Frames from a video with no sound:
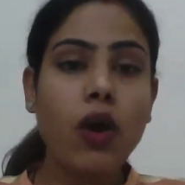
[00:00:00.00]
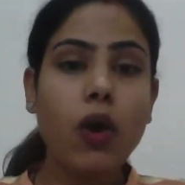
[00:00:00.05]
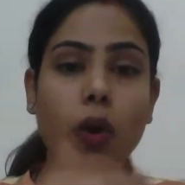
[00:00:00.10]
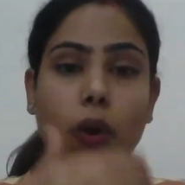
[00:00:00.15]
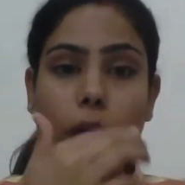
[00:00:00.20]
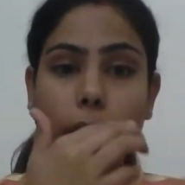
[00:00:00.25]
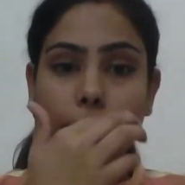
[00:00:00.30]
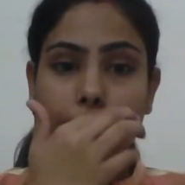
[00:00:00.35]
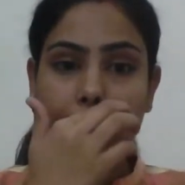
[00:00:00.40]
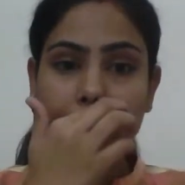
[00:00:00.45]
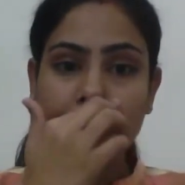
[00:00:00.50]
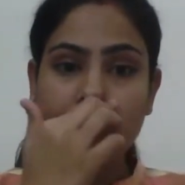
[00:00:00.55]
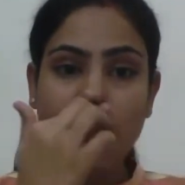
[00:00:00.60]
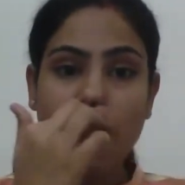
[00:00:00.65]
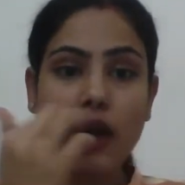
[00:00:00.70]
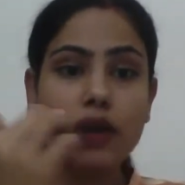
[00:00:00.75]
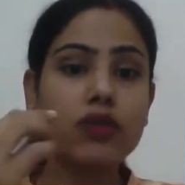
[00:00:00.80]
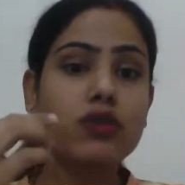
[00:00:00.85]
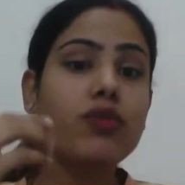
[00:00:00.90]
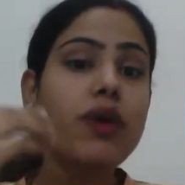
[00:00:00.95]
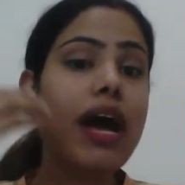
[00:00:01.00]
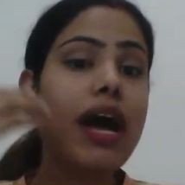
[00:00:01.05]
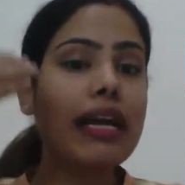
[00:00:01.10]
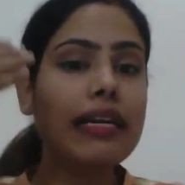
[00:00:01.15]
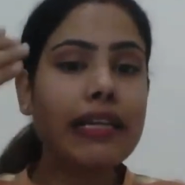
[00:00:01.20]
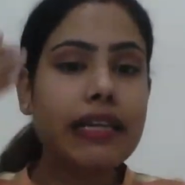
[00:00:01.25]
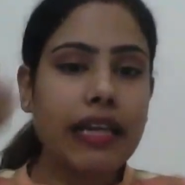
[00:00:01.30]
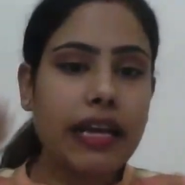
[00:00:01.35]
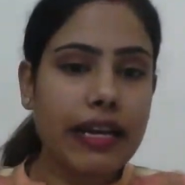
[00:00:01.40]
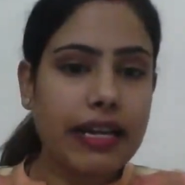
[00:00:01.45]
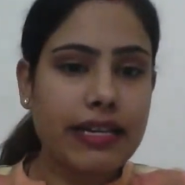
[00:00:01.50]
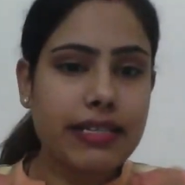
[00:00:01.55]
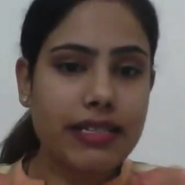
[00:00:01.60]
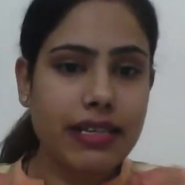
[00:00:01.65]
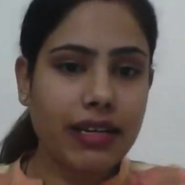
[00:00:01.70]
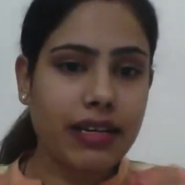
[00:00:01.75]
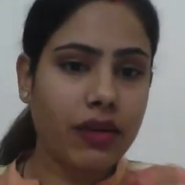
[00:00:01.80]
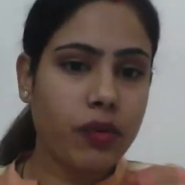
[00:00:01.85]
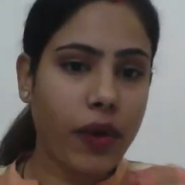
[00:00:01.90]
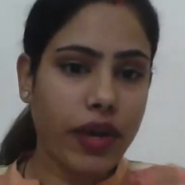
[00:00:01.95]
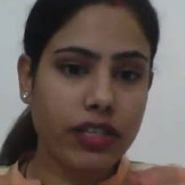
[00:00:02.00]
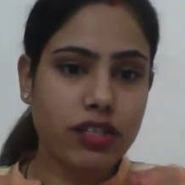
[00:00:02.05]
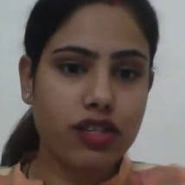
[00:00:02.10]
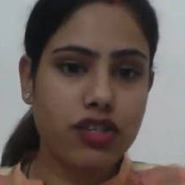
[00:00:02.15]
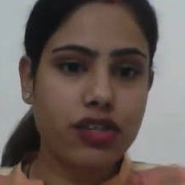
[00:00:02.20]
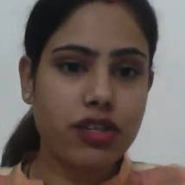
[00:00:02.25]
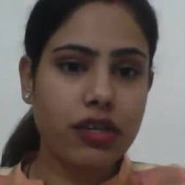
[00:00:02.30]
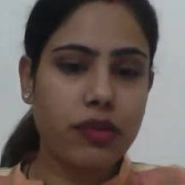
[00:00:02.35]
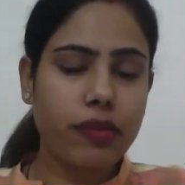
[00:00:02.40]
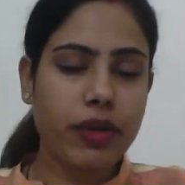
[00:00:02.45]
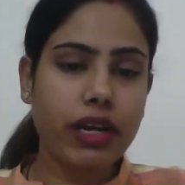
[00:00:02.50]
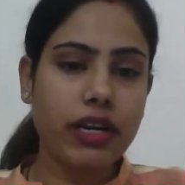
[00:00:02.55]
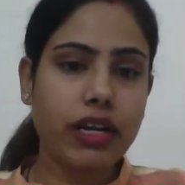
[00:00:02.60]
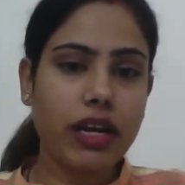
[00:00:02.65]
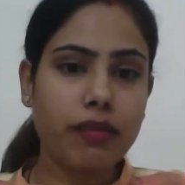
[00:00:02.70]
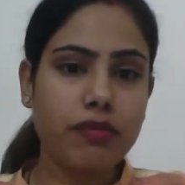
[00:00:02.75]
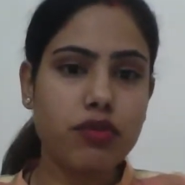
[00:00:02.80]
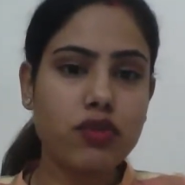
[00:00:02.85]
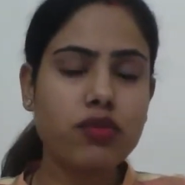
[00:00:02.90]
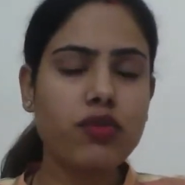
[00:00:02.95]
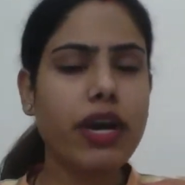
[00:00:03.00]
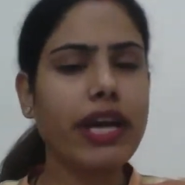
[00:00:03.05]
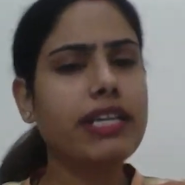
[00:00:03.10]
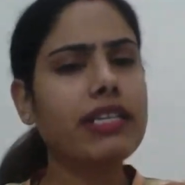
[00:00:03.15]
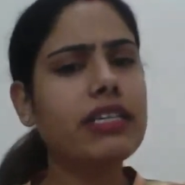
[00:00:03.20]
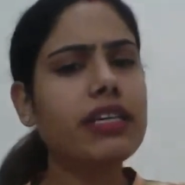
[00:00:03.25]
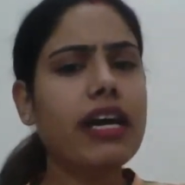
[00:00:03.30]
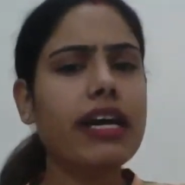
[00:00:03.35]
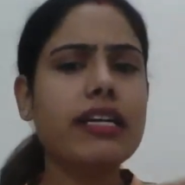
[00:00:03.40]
or how to analyze a question when it comes to writing.